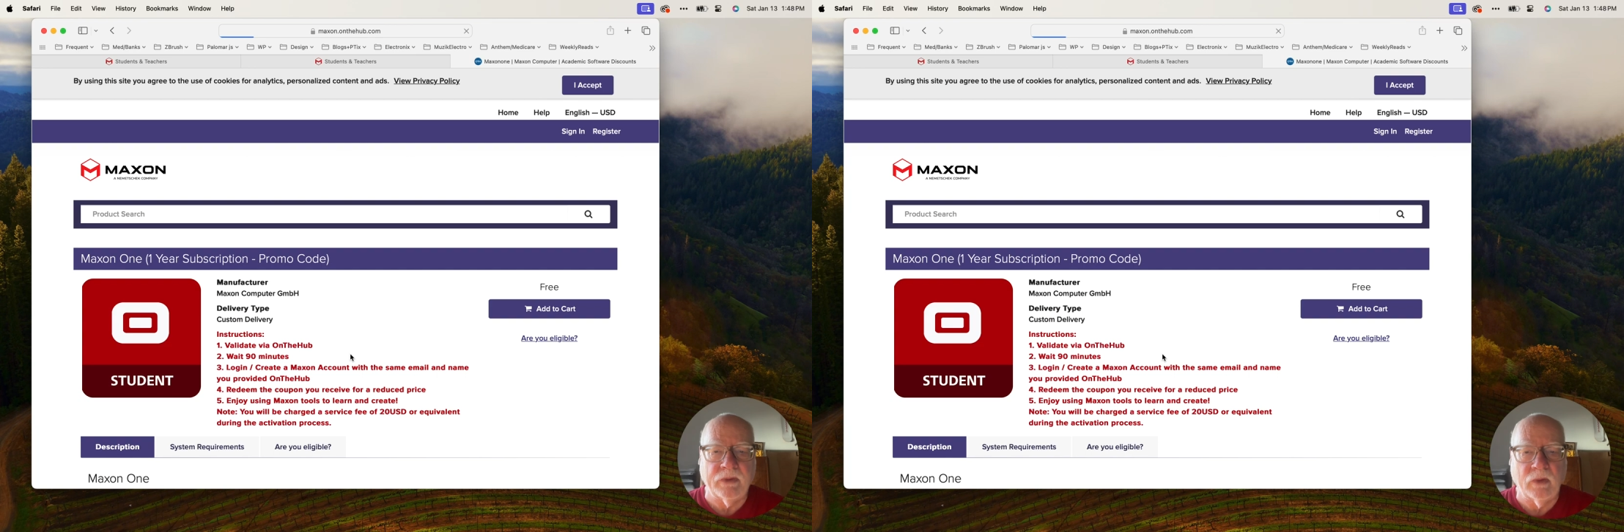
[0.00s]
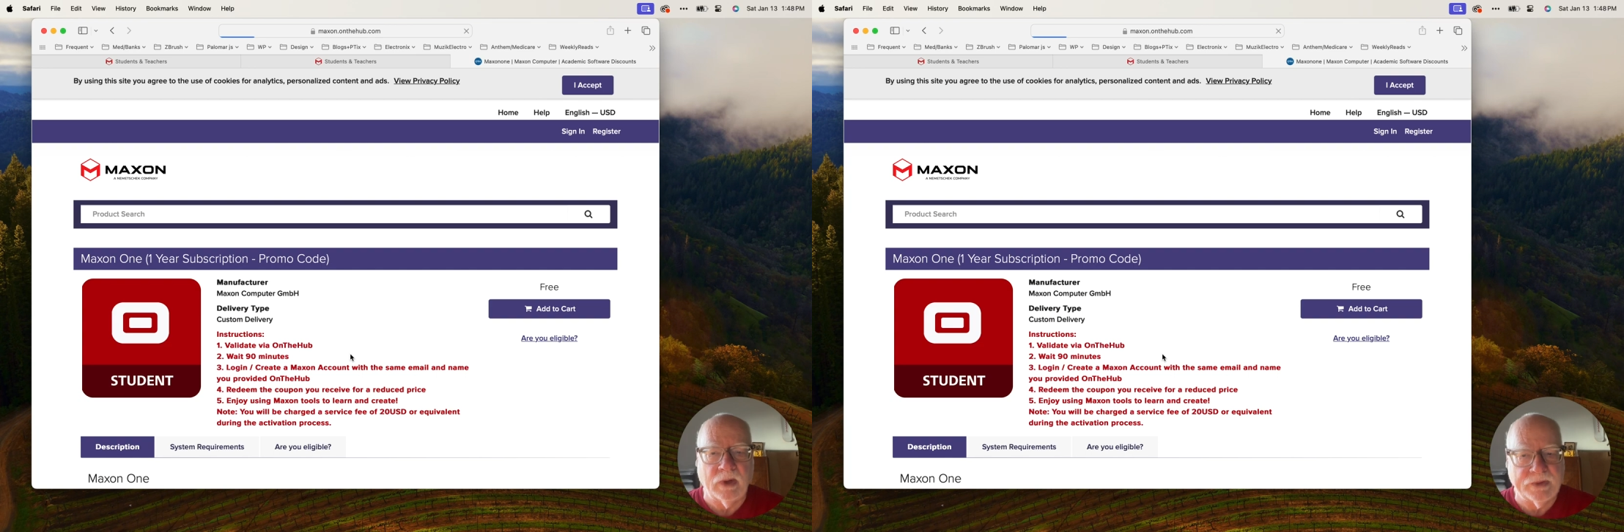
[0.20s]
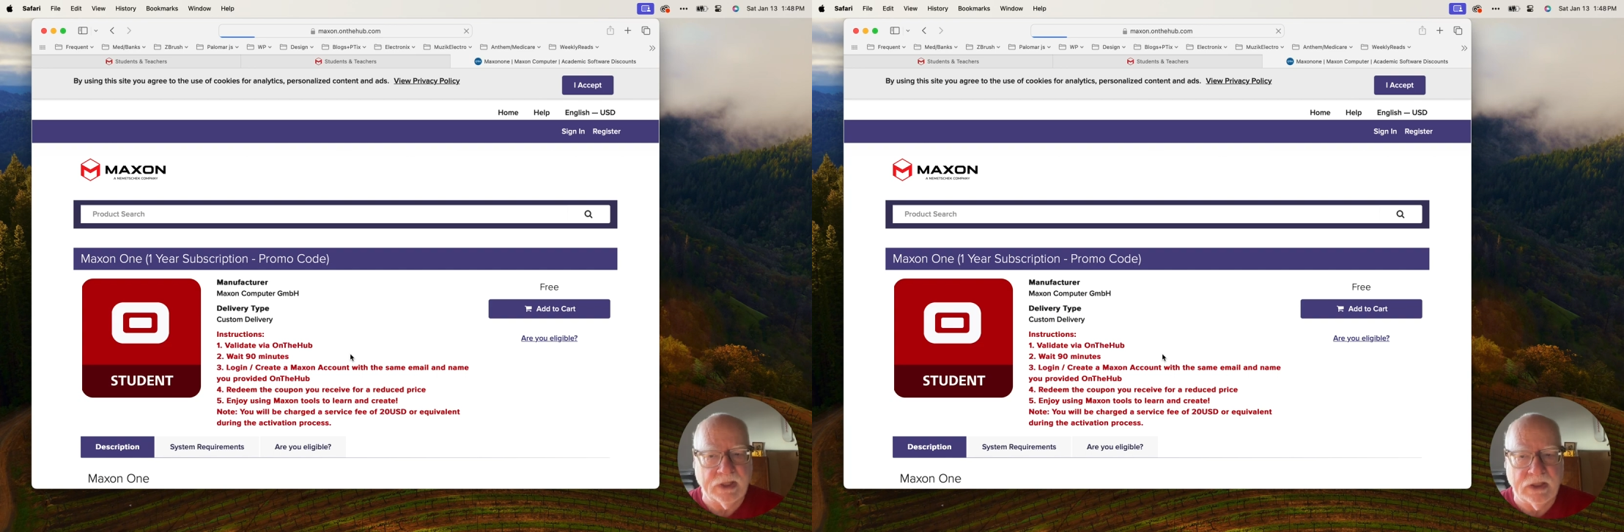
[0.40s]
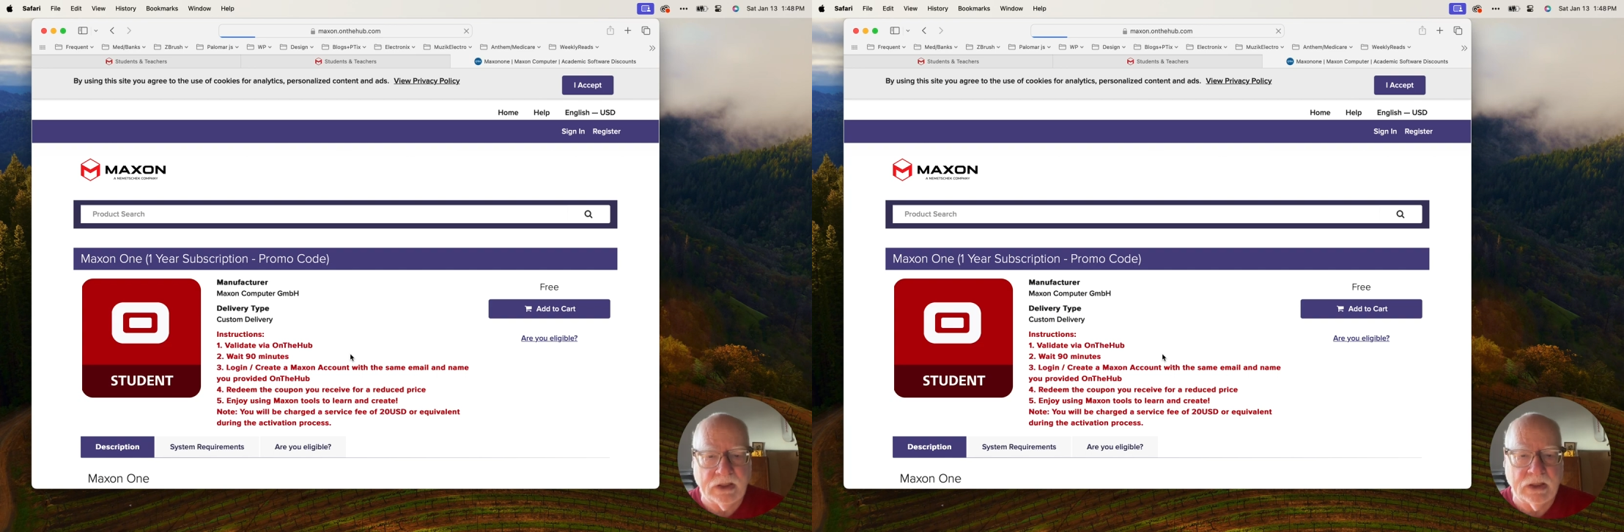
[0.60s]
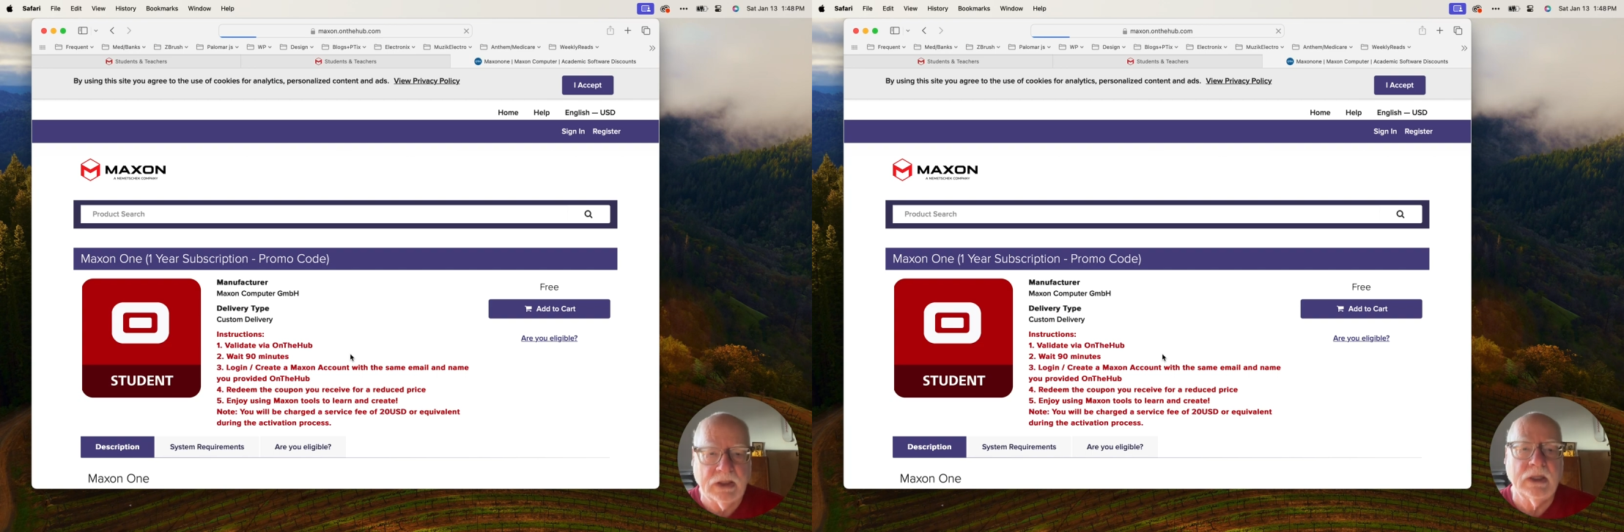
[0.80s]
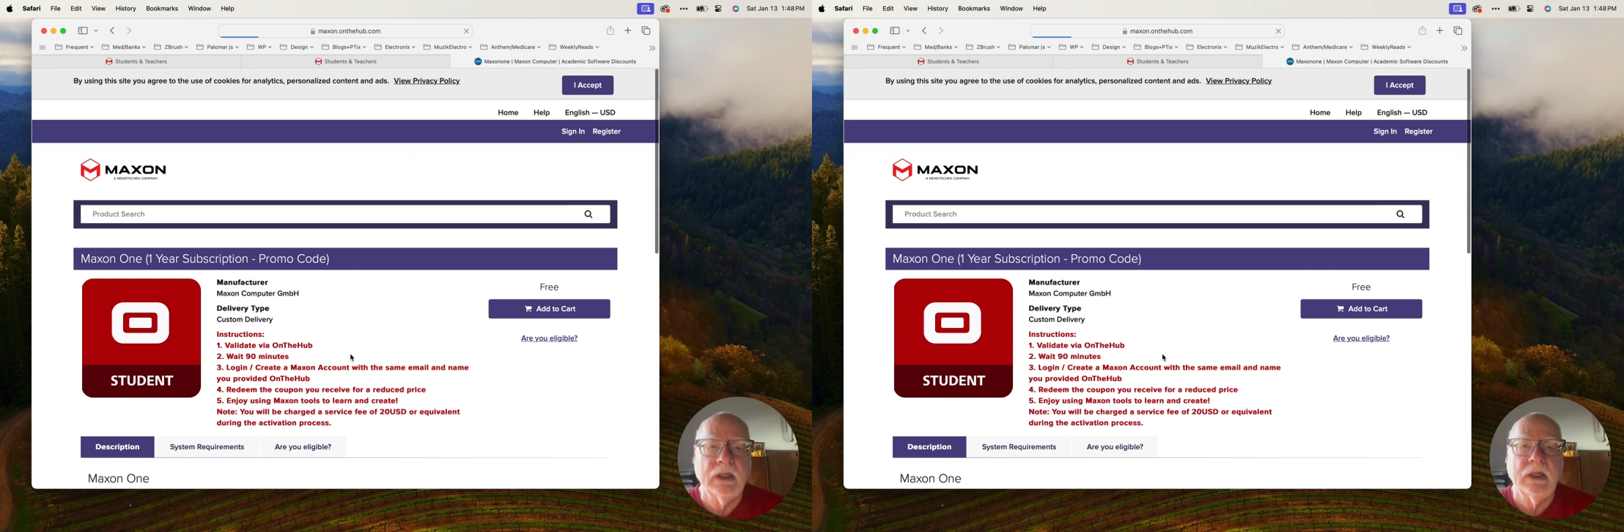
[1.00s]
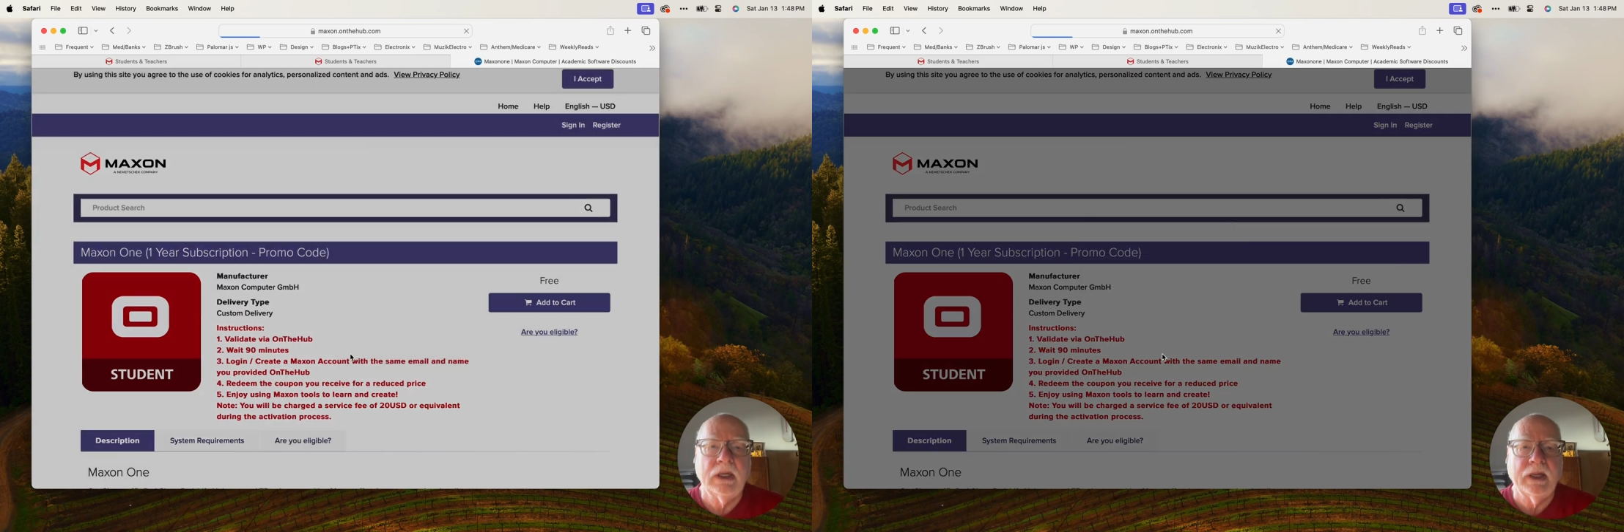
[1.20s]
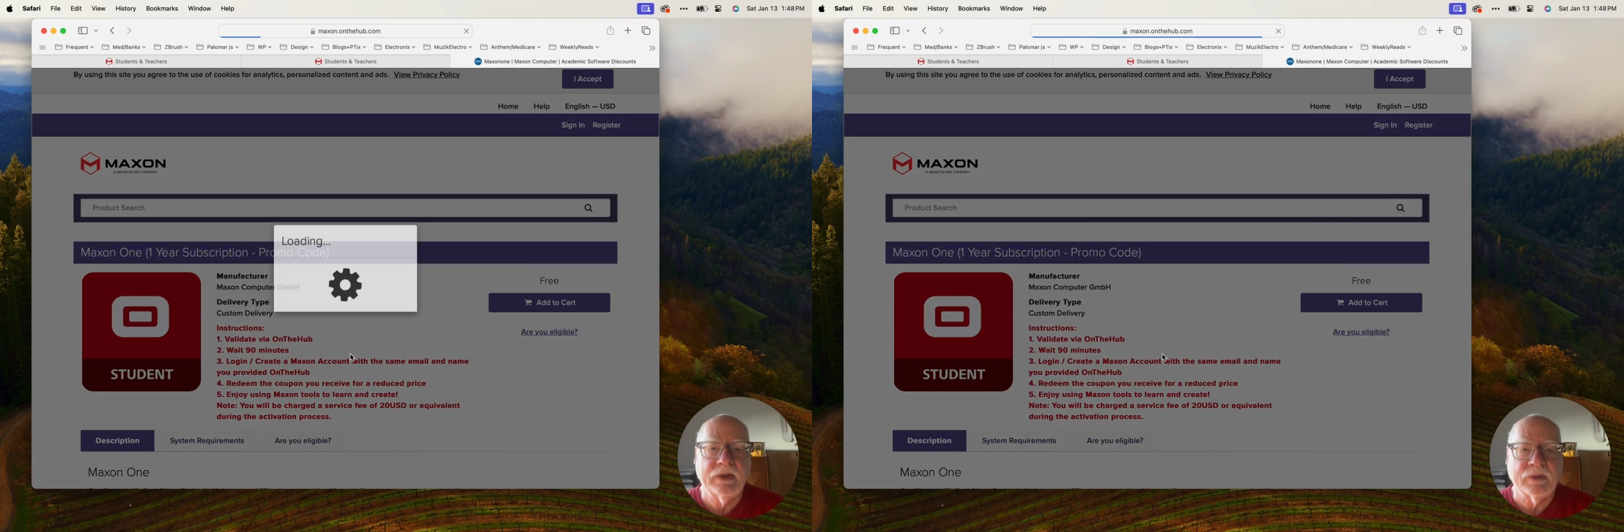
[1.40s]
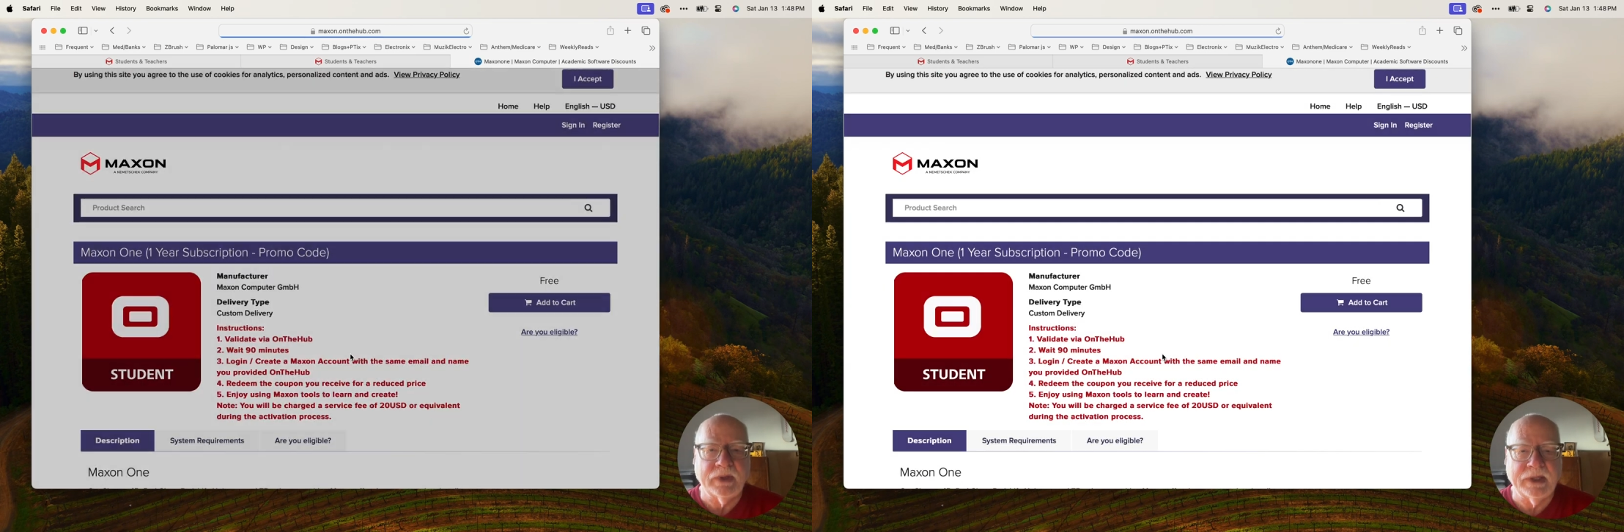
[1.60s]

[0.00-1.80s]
website. And this one